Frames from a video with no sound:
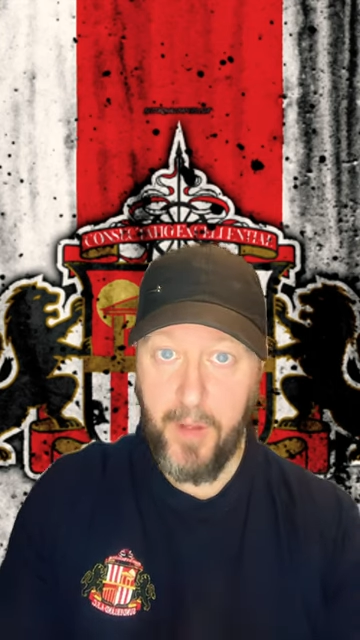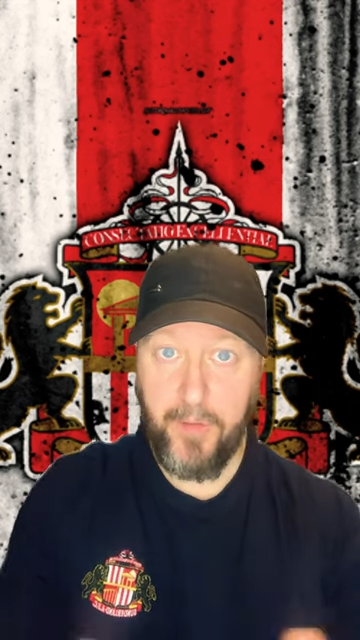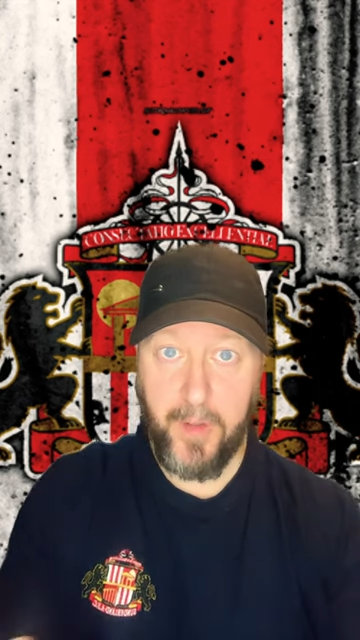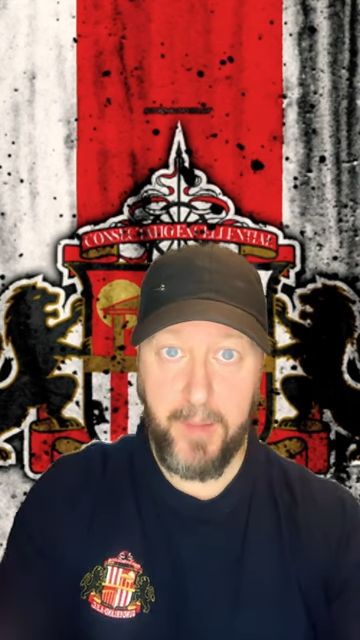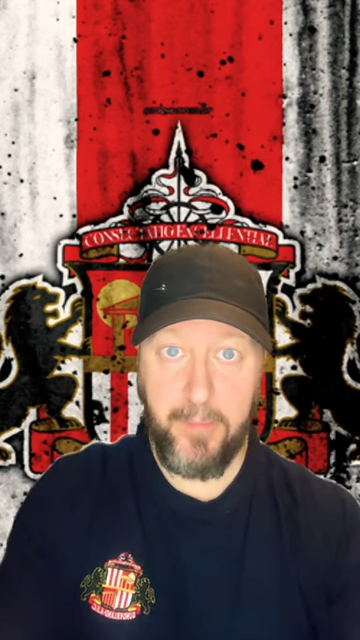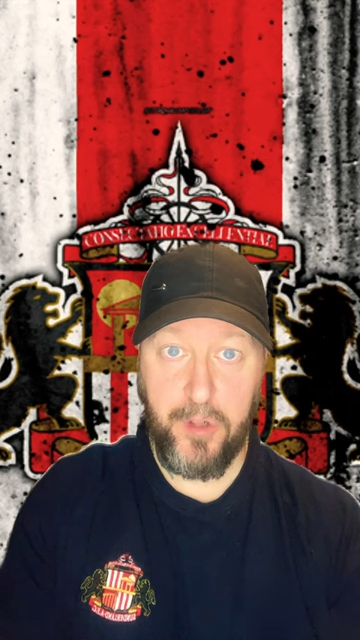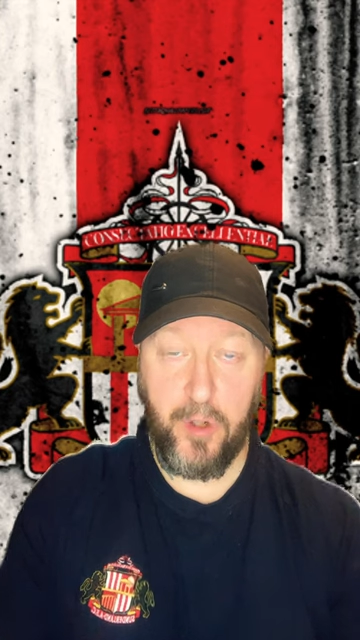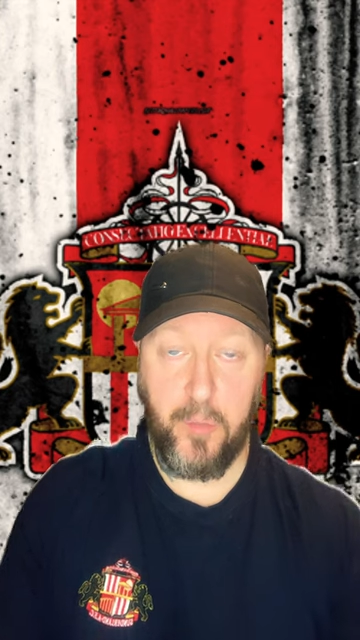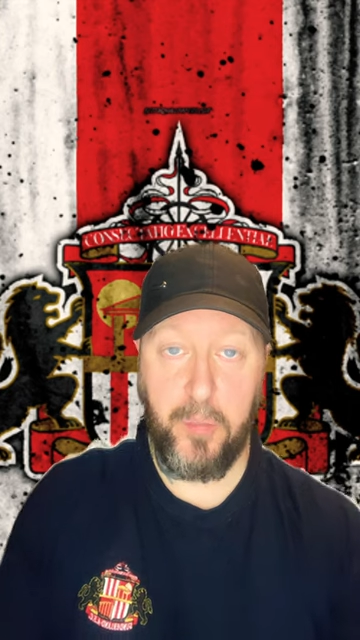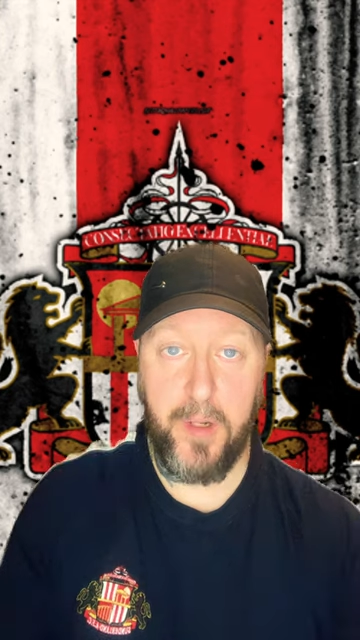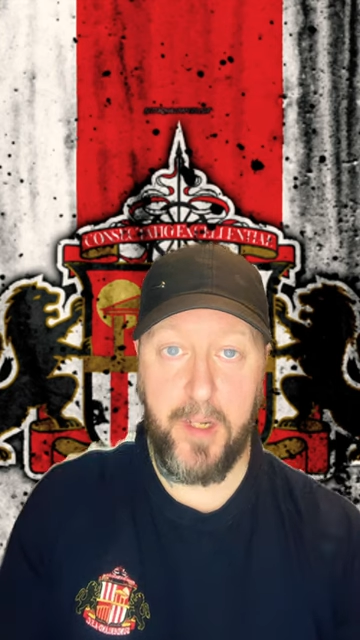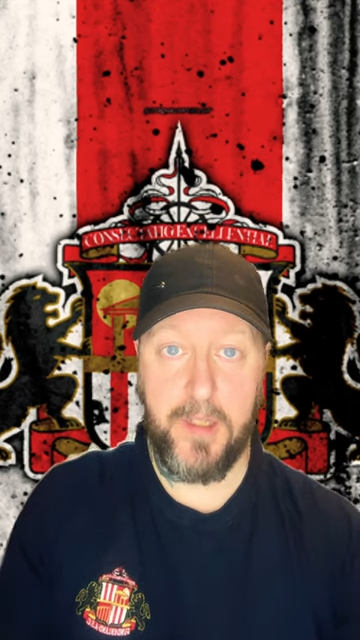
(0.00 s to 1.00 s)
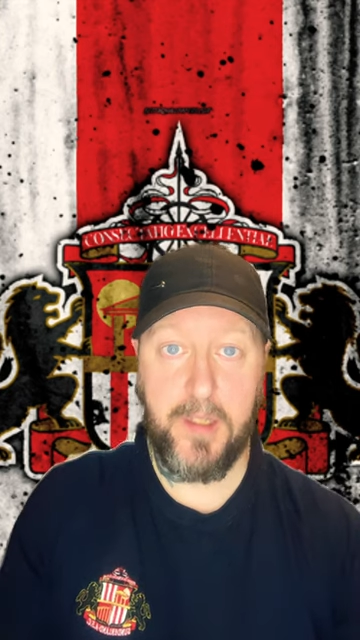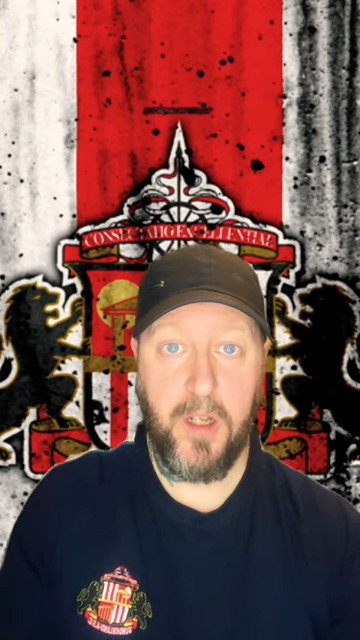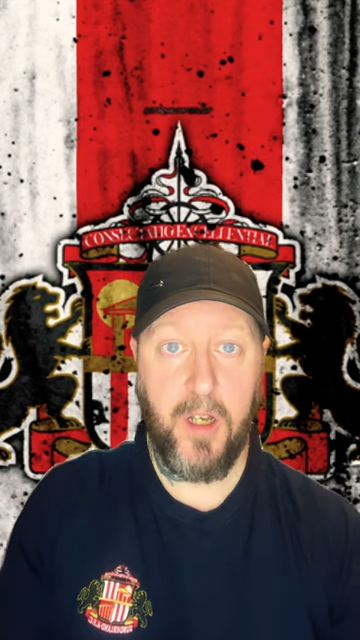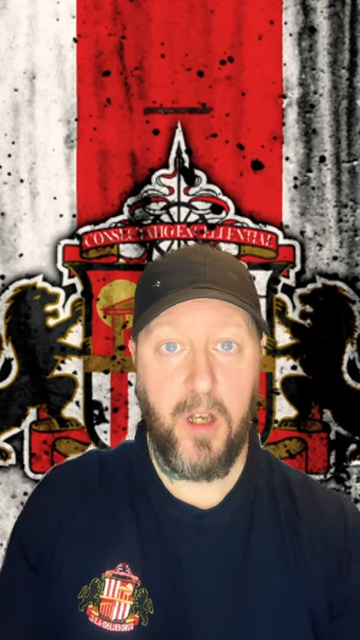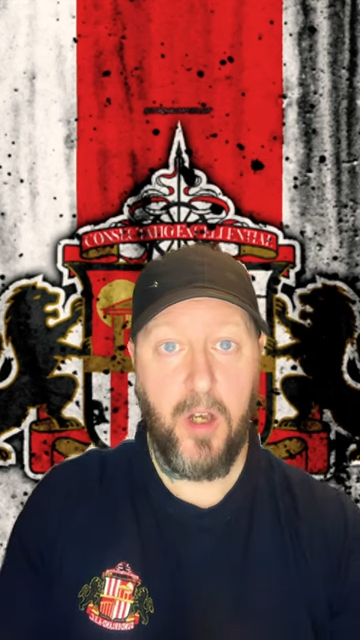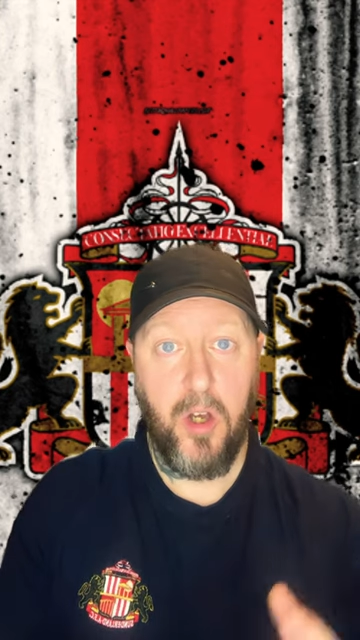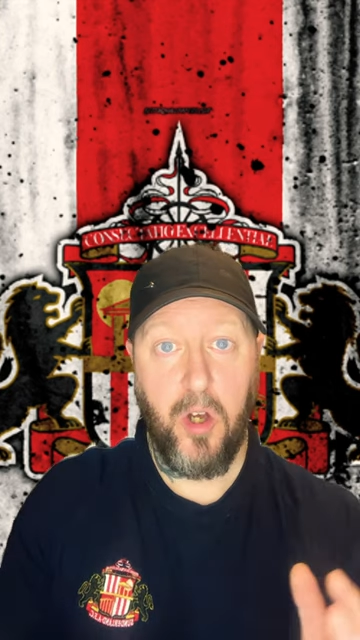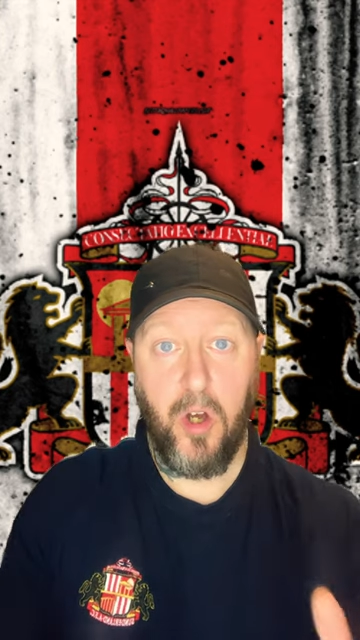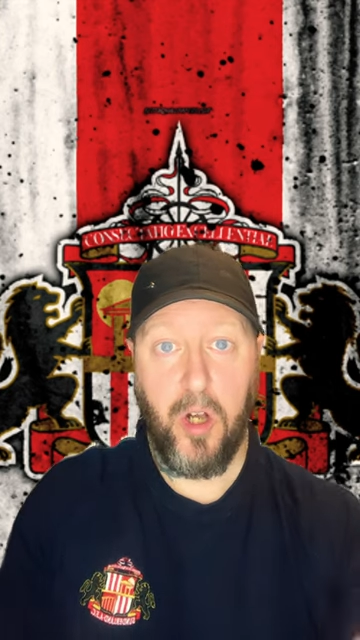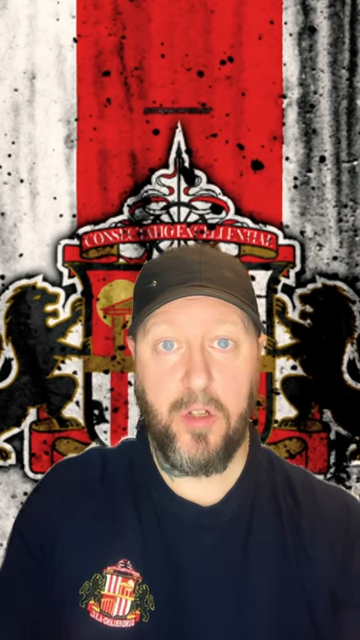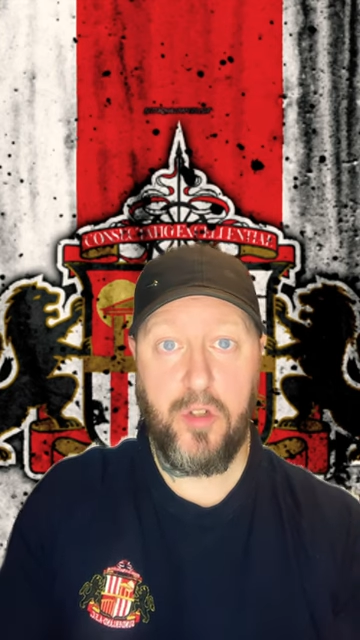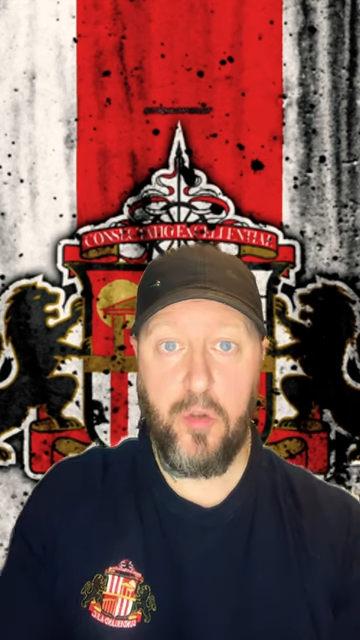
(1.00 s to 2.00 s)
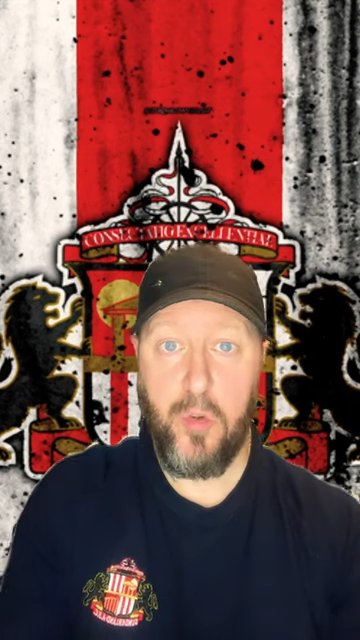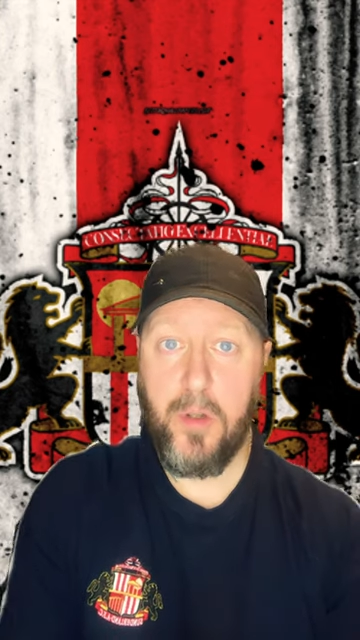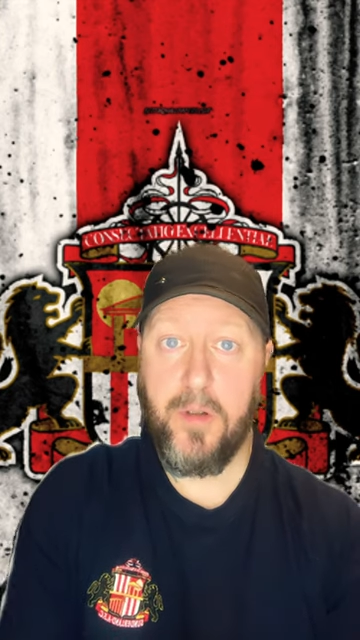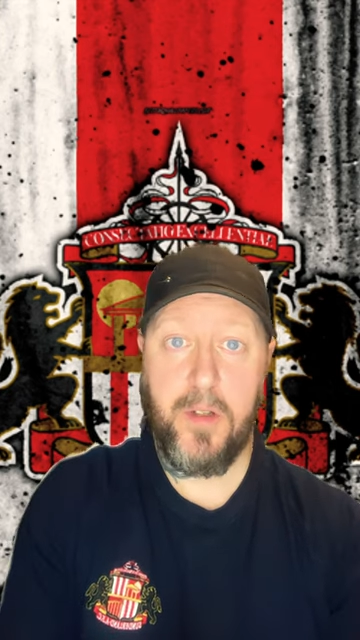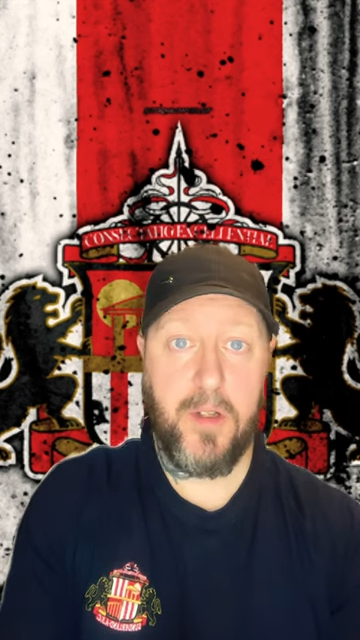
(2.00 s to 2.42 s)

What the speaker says: for them two players? Also,